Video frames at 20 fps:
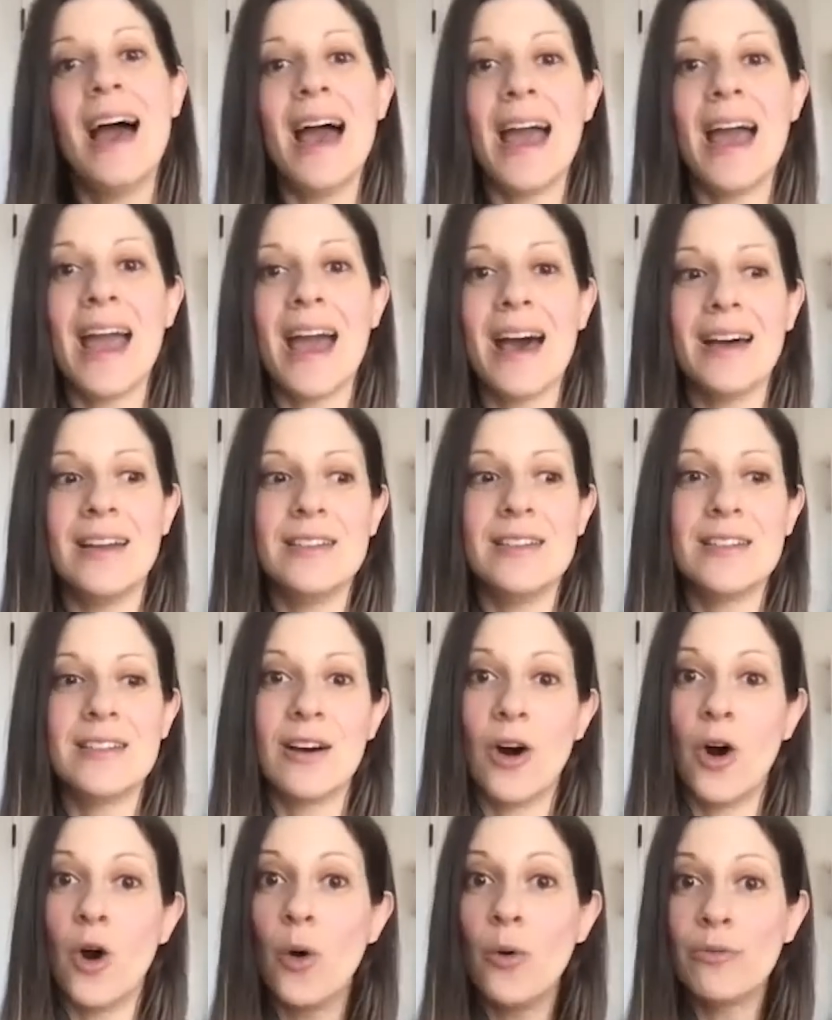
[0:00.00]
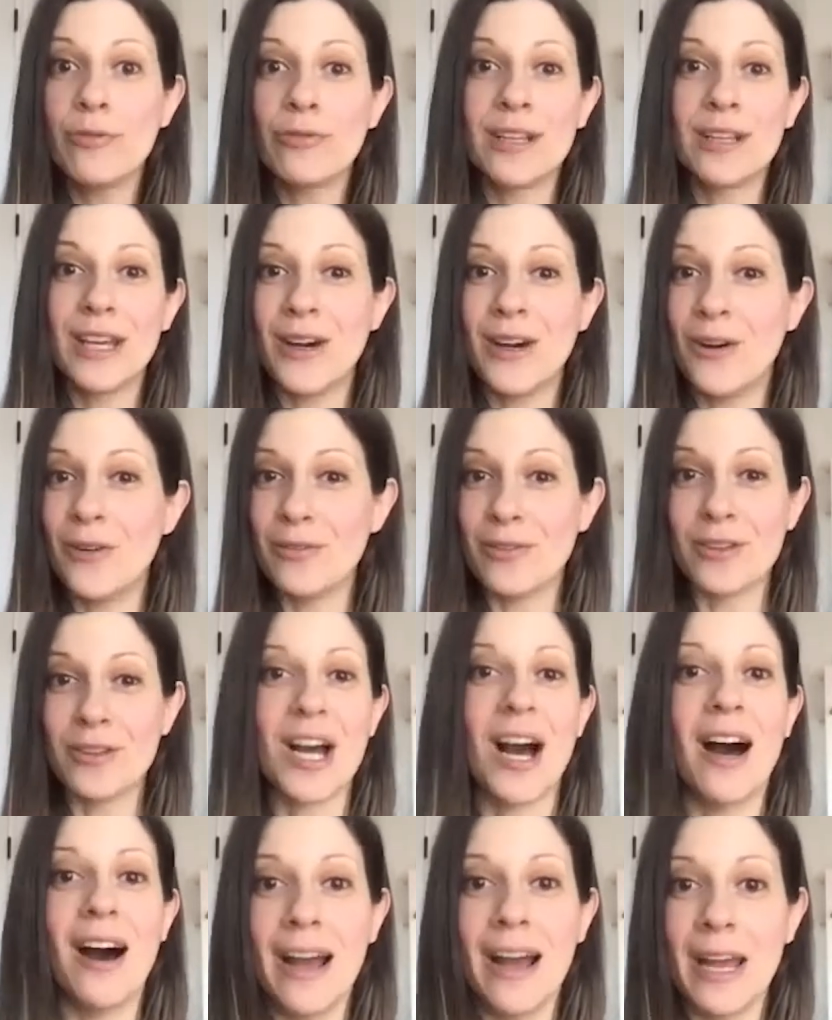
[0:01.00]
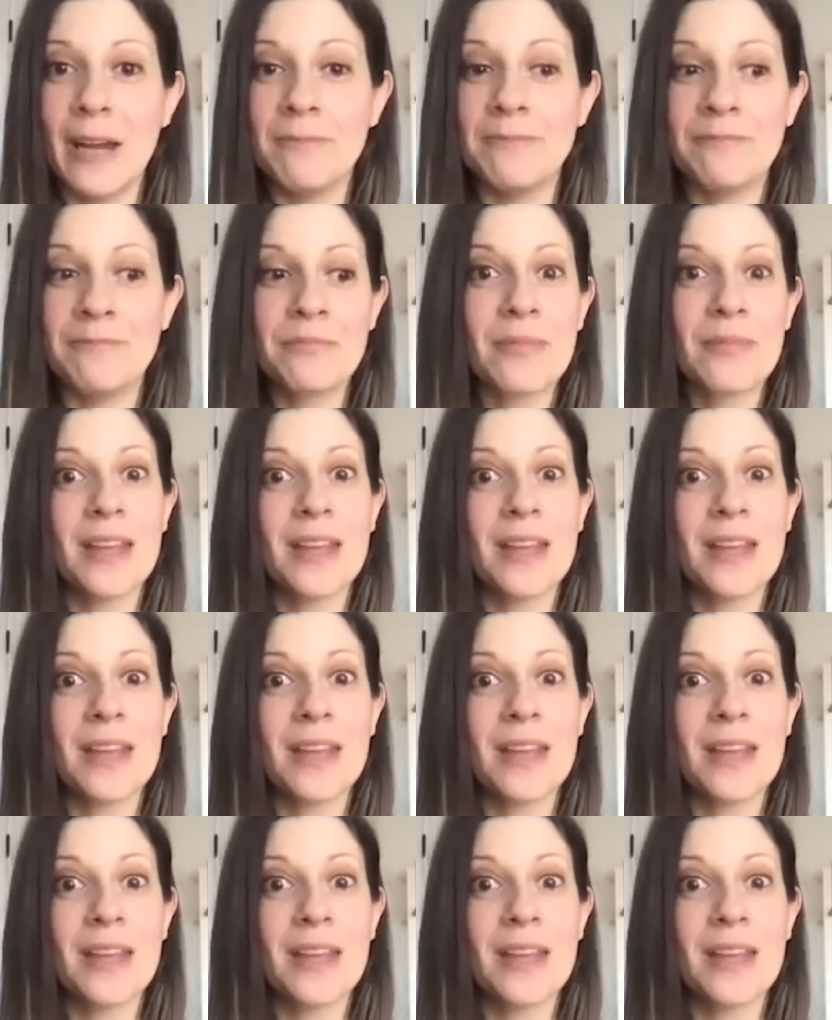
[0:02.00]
and hopefully over time,